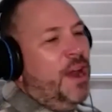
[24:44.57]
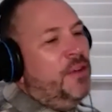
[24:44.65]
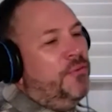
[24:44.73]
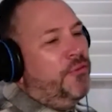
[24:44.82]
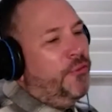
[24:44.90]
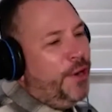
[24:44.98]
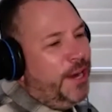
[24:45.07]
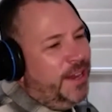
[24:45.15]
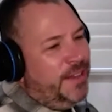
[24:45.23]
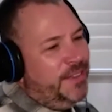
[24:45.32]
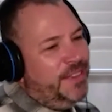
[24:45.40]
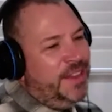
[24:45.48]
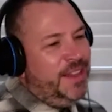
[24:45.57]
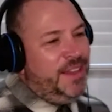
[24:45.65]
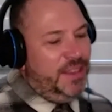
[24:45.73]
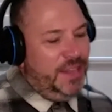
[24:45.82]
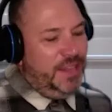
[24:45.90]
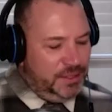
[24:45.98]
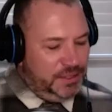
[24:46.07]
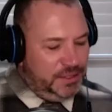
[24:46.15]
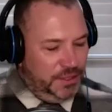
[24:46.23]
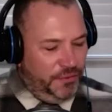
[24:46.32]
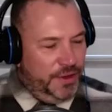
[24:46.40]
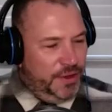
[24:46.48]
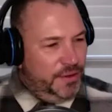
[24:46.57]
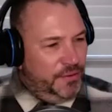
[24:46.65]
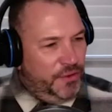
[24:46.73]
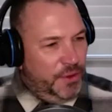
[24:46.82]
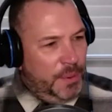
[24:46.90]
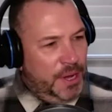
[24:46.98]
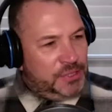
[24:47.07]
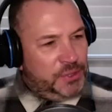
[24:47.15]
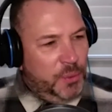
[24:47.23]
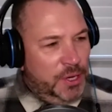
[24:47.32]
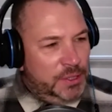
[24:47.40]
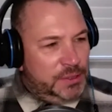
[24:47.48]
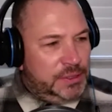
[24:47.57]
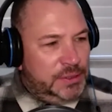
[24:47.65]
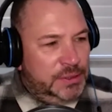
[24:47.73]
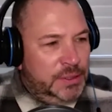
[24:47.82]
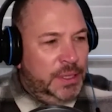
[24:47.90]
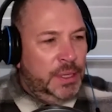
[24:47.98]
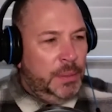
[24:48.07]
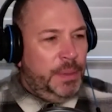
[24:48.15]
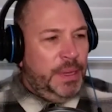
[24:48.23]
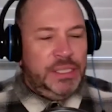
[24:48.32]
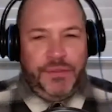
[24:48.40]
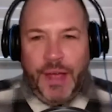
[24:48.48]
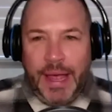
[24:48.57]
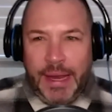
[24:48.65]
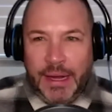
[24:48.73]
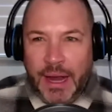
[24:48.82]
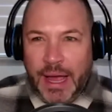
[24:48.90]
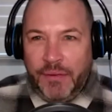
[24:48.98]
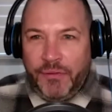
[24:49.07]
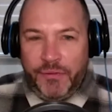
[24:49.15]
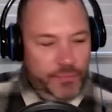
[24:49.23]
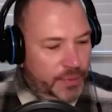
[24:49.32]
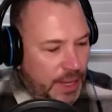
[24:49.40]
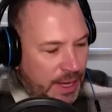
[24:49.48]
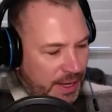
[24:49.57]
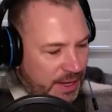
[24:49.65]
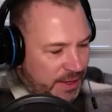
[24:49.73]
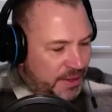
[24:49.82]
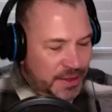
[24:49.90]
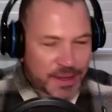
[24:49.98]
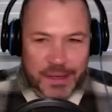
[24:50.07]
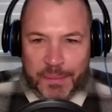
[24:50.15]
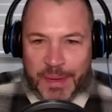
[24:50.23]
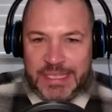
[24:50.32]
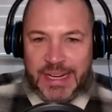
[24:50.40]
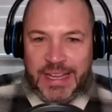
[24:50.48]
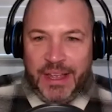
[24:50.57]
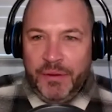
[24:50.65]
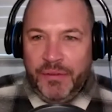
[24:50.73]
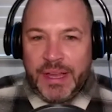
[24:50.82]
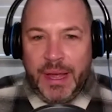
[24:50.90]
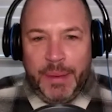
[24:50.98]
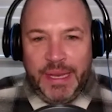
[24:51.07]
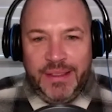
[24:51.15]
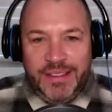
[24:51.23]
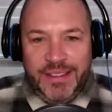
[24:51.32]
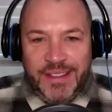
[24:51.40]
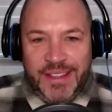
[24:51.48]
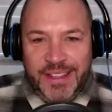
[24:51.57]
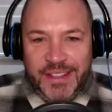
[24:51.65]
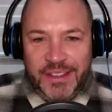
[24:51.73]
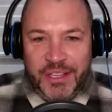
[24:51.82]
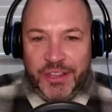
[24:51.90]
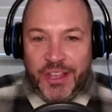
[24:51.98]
3, the answer for Master Wong's biggest fight in life, basically overcoming the dark